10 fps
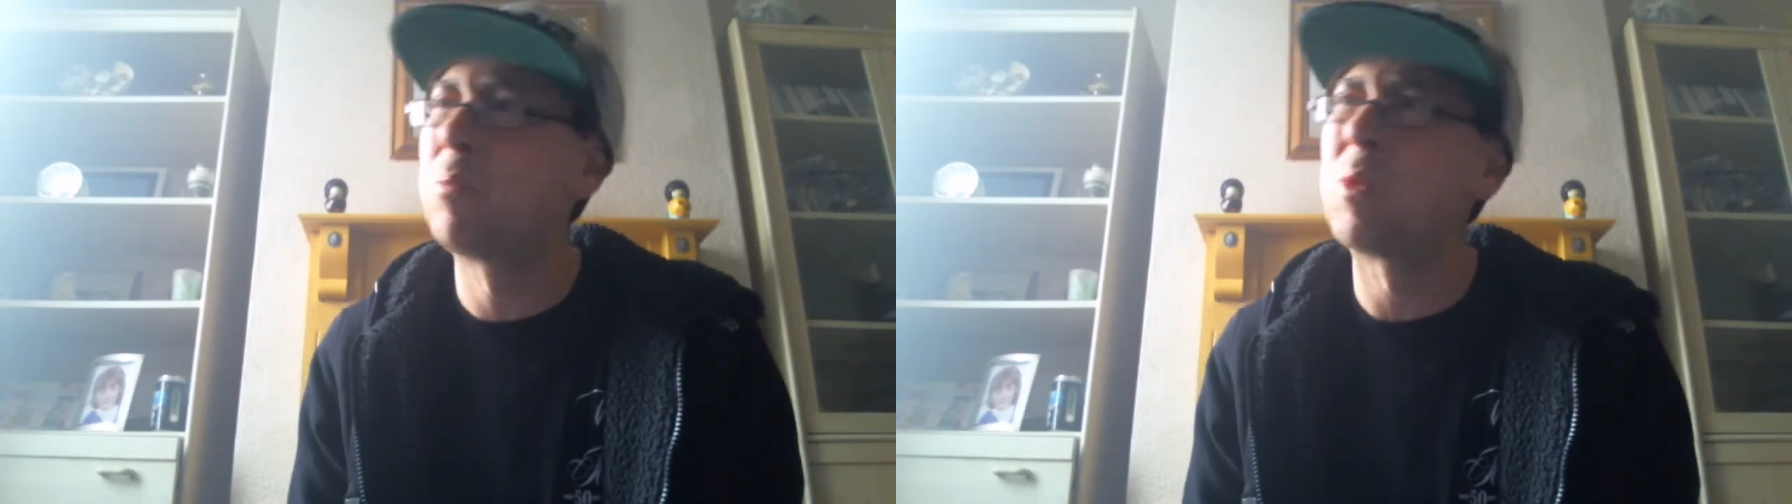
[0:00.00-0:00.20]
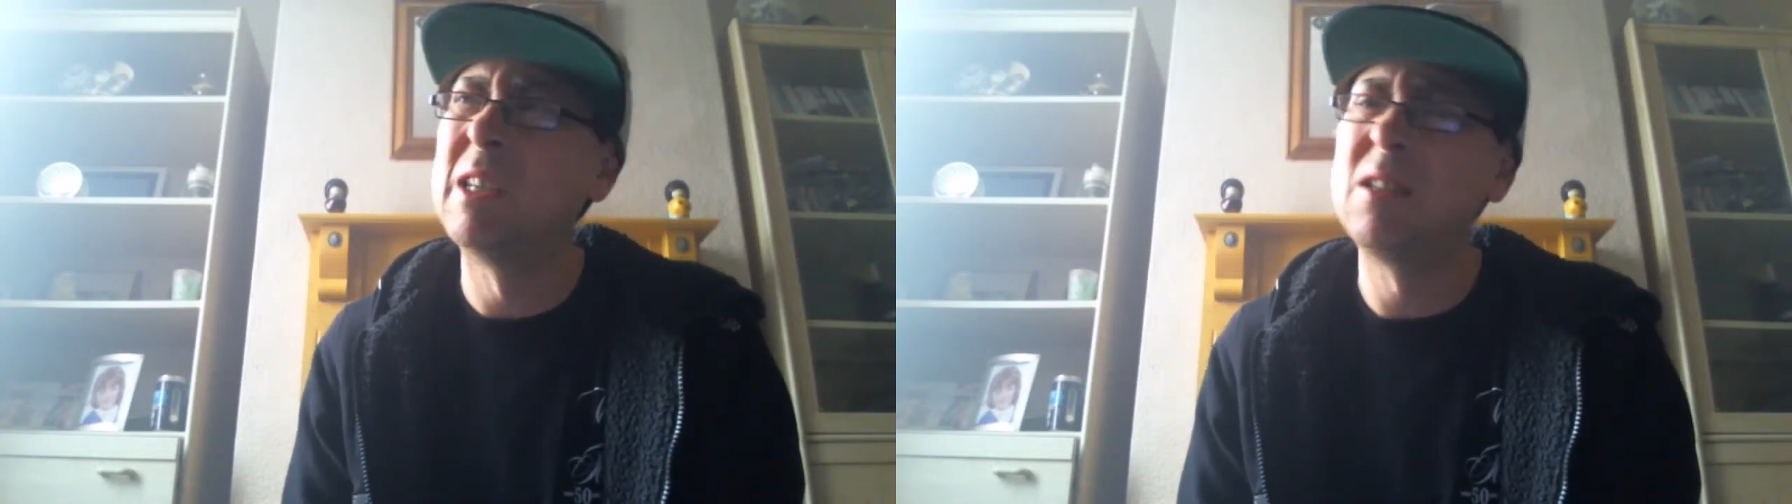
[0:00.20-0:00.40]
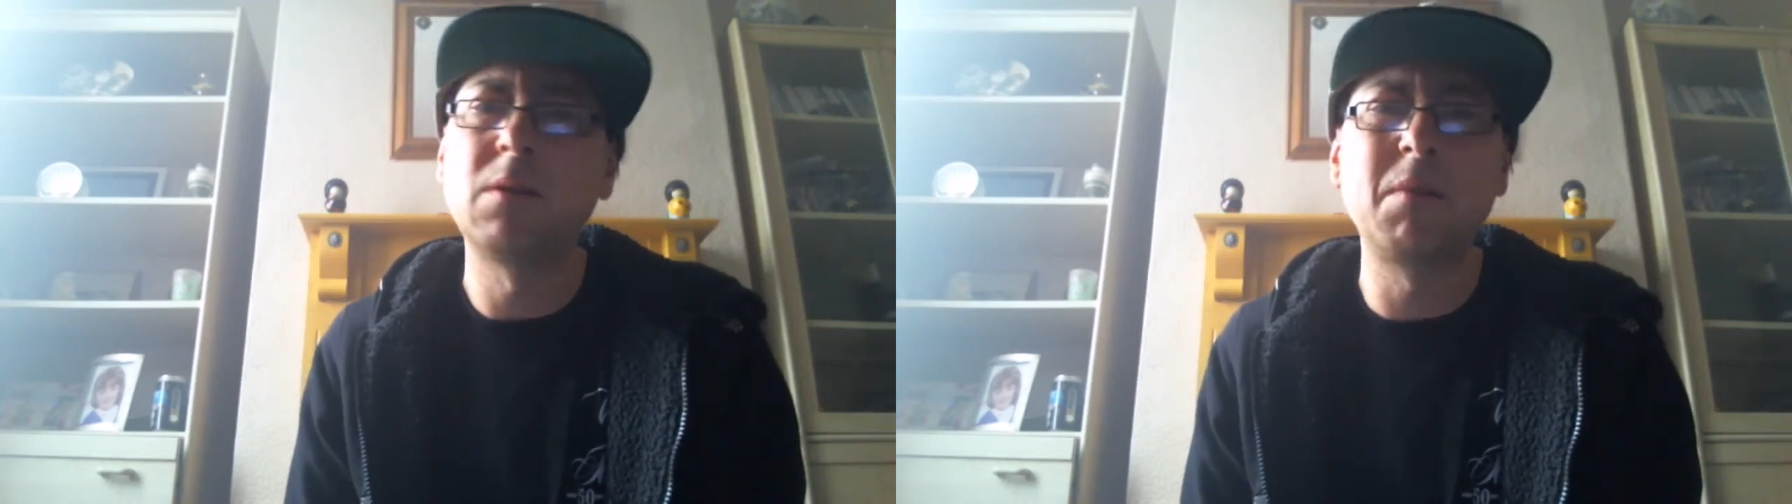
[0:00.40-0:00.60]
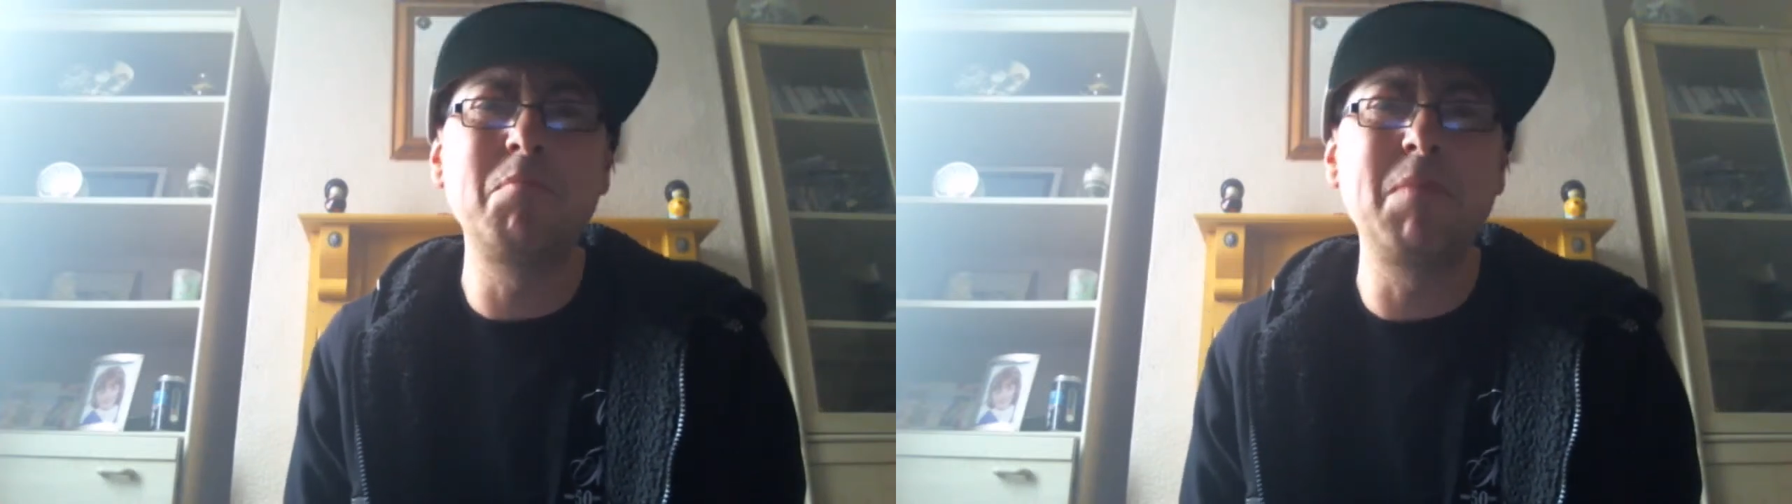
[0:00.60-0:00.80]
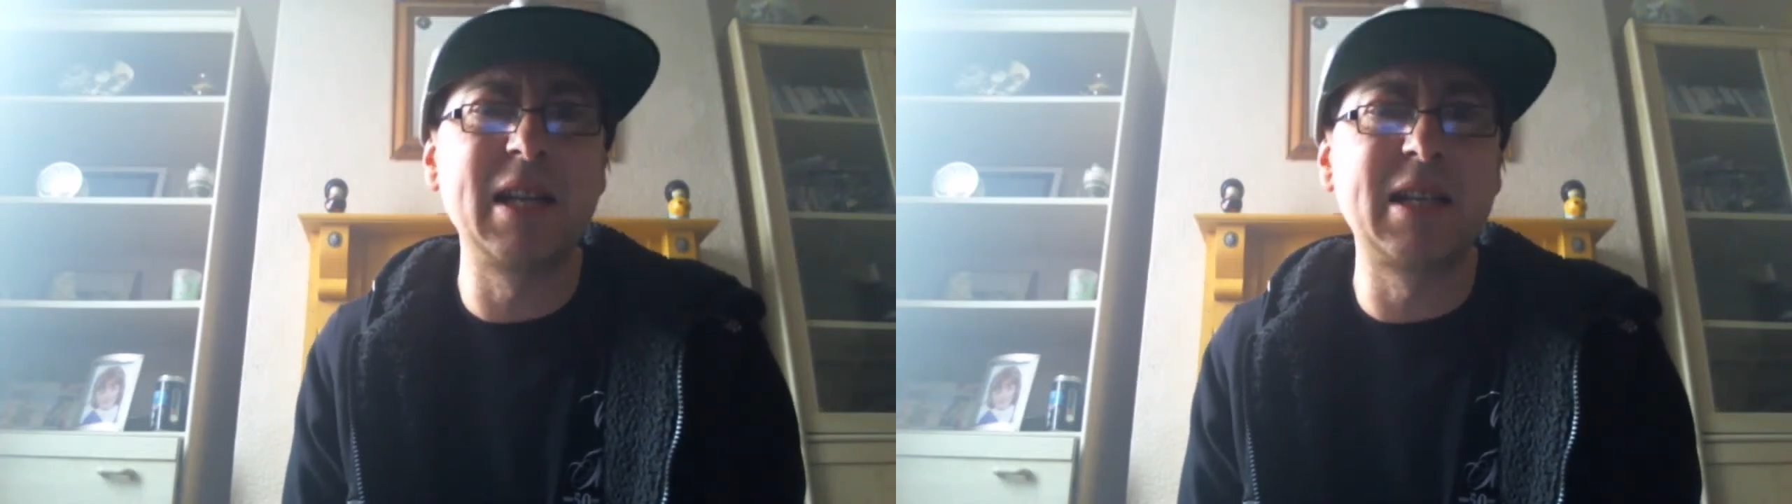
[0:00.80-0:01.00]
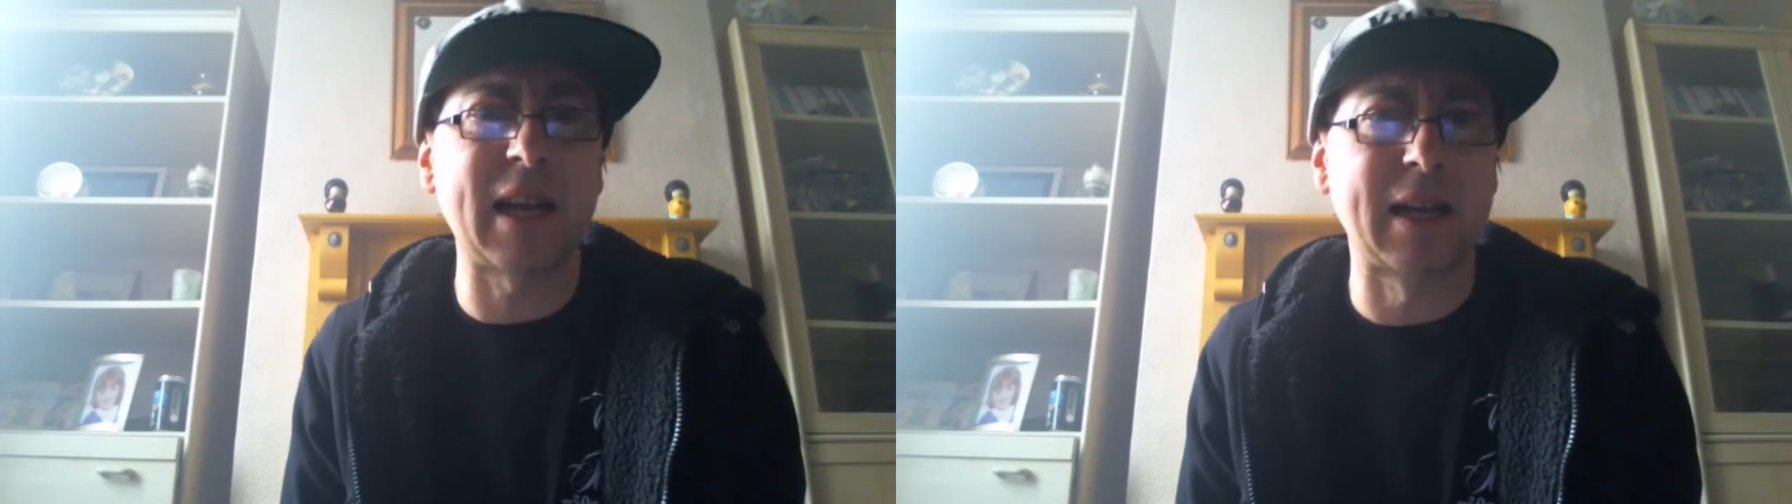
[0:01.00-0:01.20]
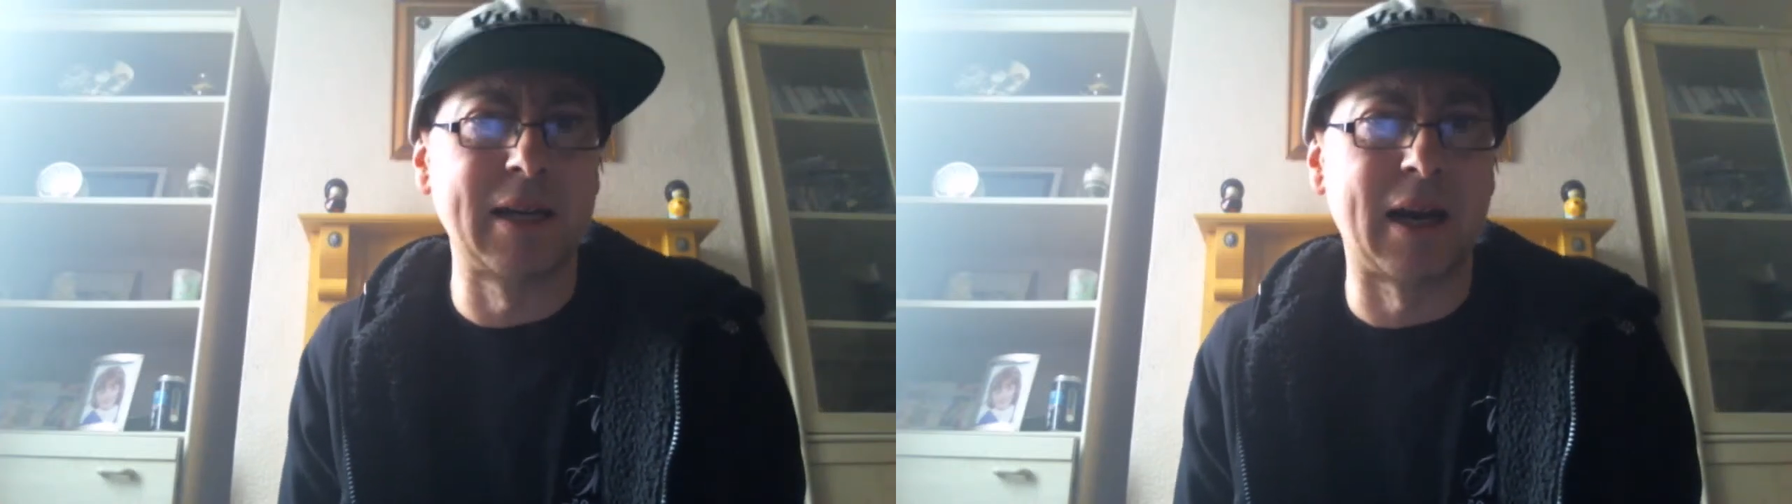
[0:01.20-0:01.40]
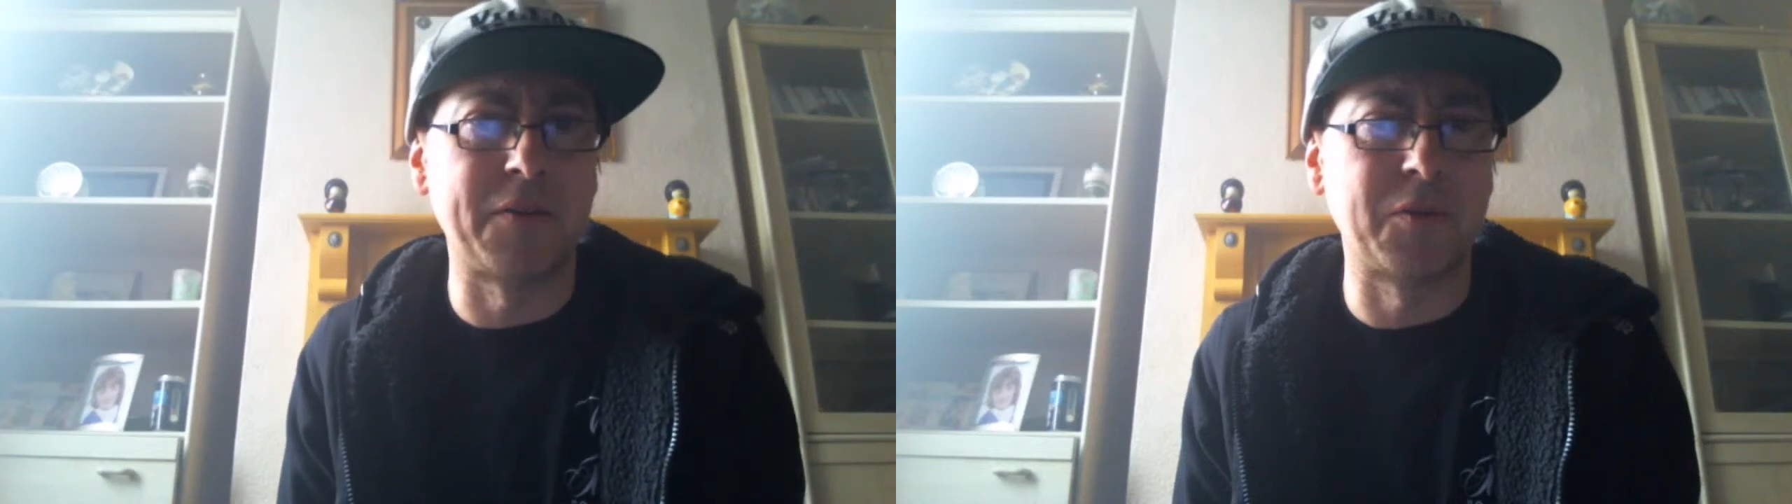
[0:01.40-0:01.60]
a
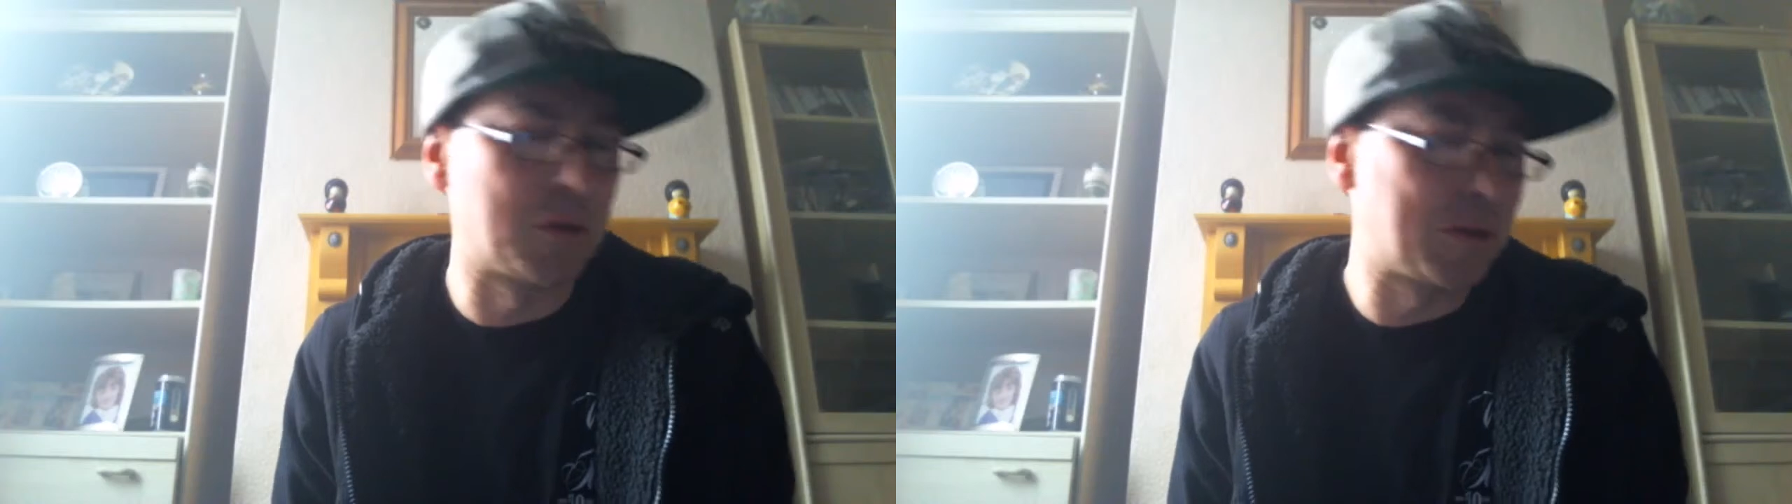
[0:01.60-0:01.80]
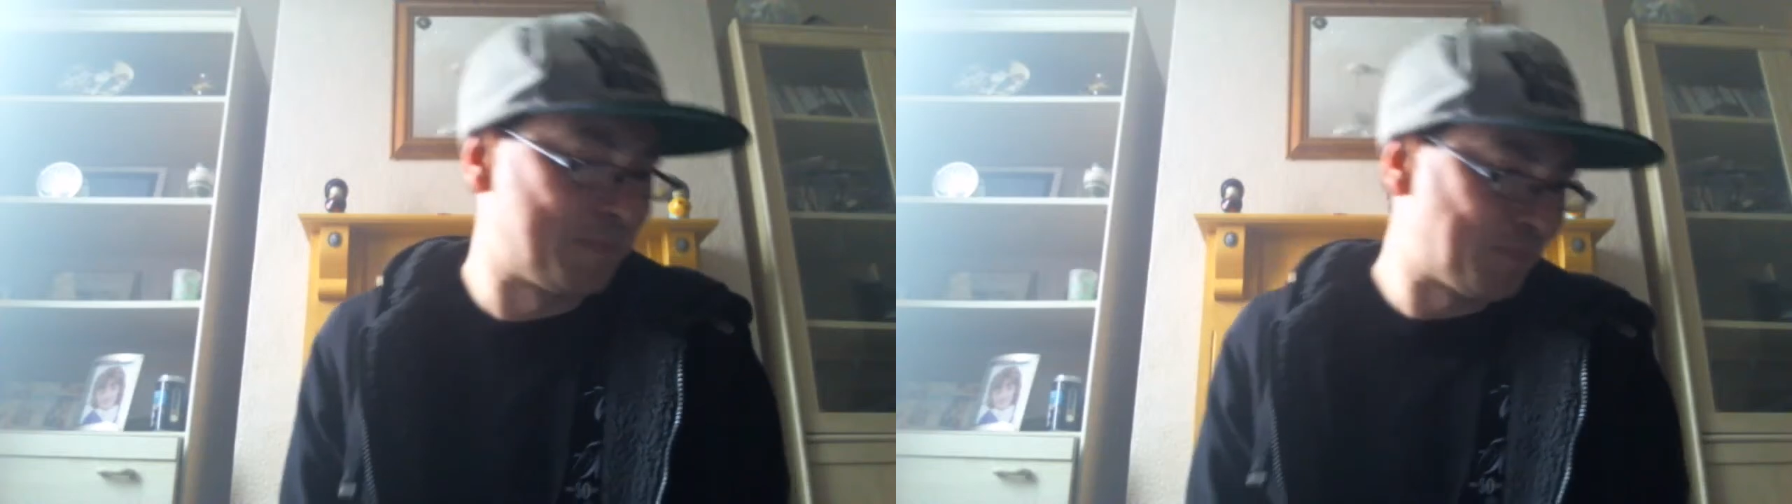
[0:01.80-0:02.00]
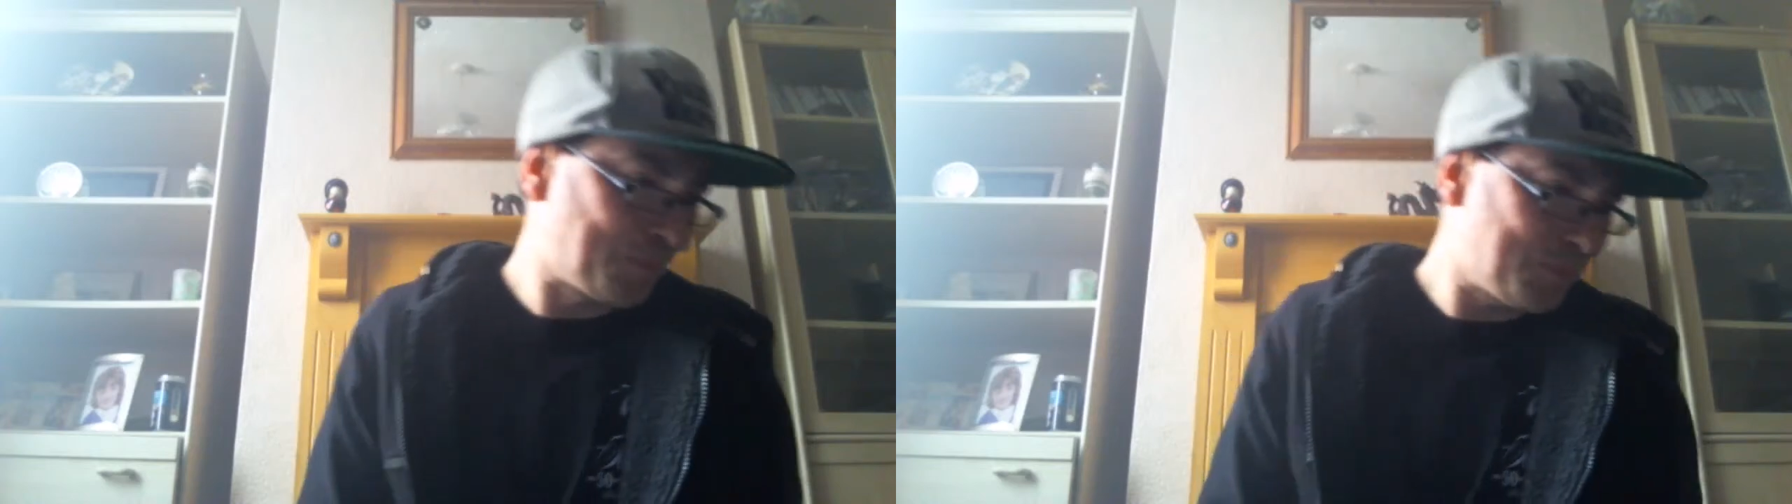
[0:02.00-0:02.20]
millisecond afterwards.